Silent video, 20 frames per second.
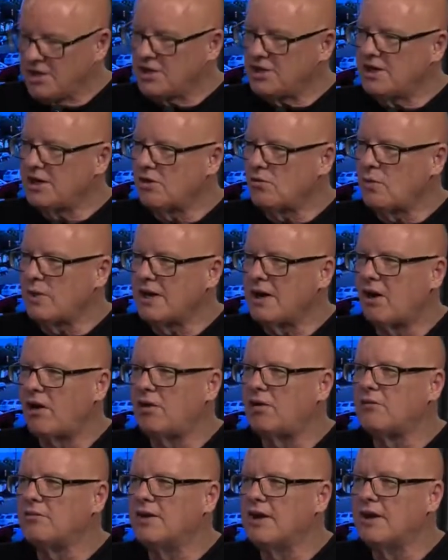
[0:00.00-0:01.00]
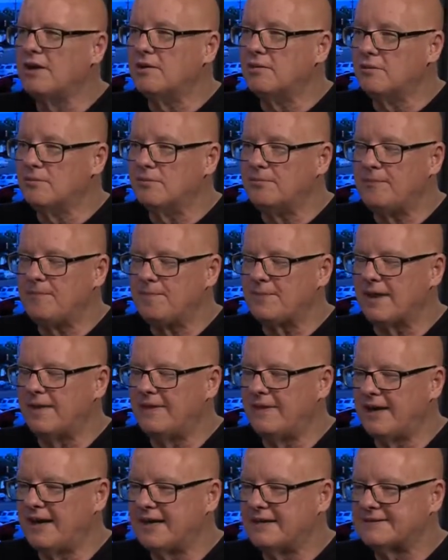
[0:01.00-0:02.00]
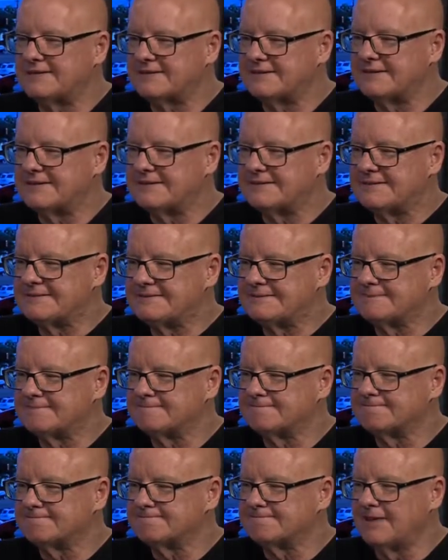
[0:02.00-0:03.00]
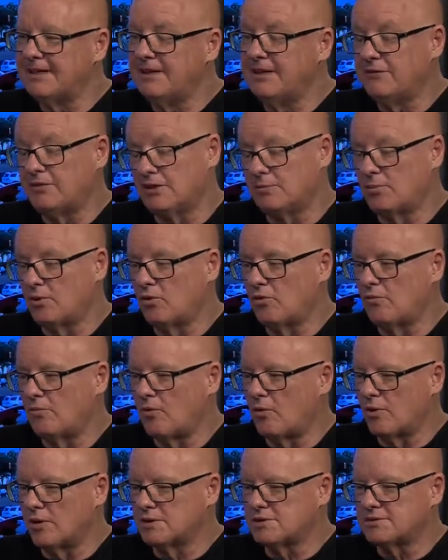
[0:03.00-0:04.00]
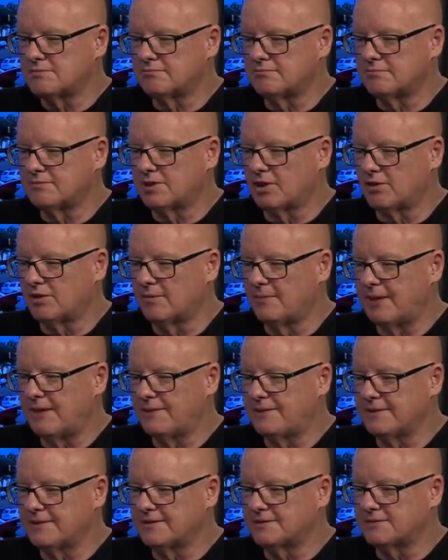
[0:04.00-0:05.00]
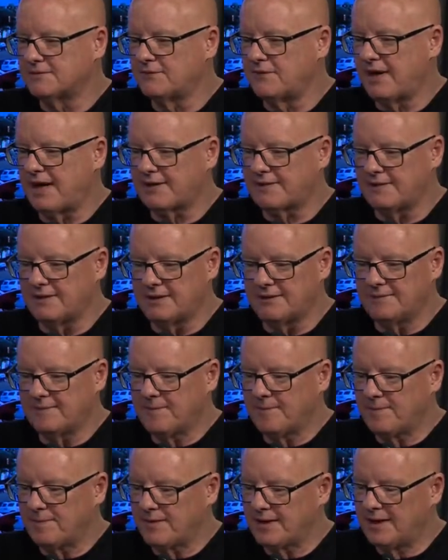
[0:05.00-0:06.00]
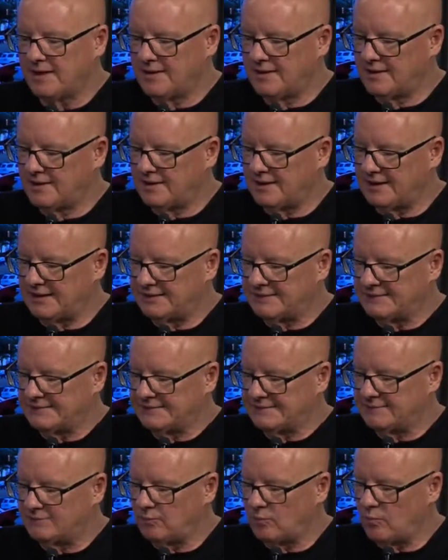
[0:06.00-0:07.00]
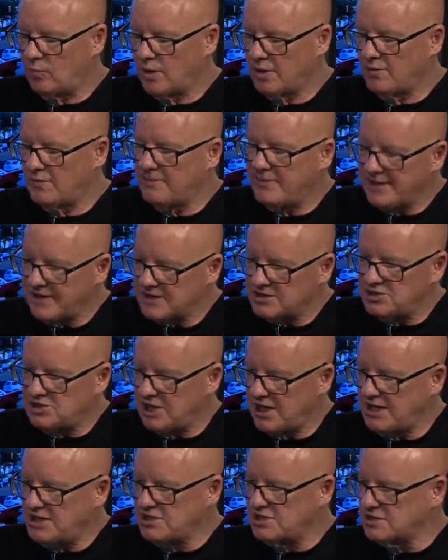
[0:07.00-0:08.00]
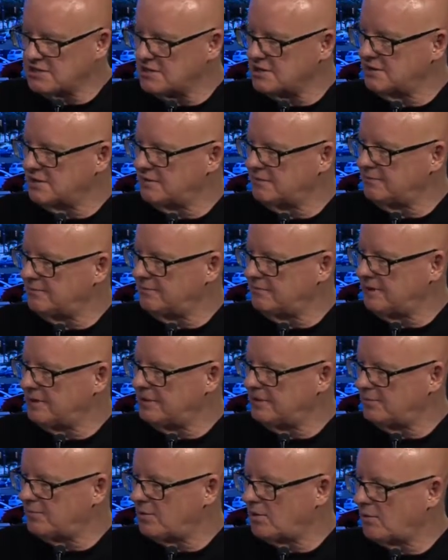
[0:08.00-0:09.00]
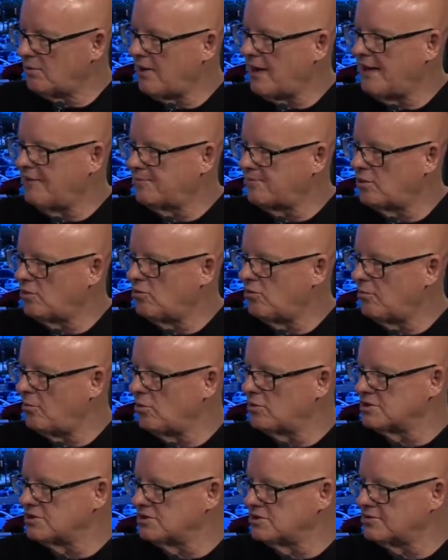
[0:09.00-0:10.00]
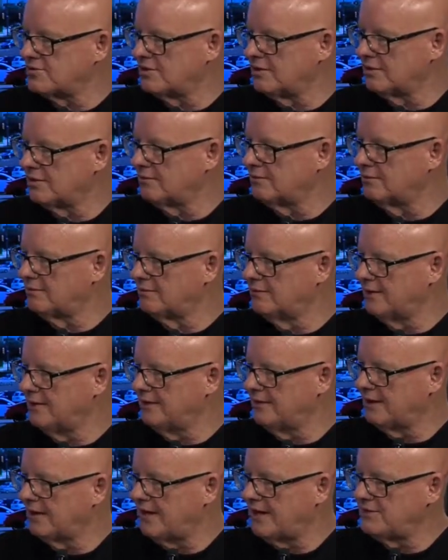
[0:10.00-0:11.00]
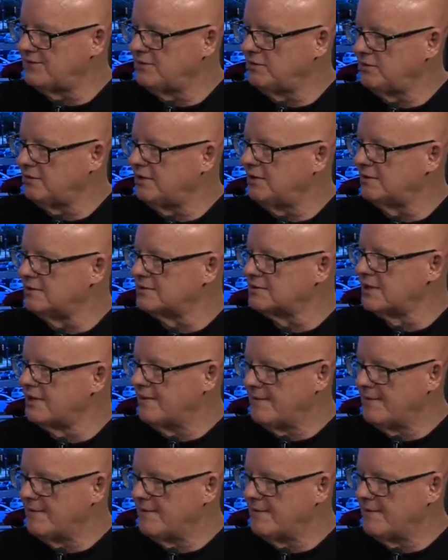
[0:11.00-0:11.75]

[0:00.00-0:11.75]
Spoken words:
we all know that, and even the pro-aborts talk about this, the fact that one of the biggest changes in the pro-life, pro-abortion struggle in the last few years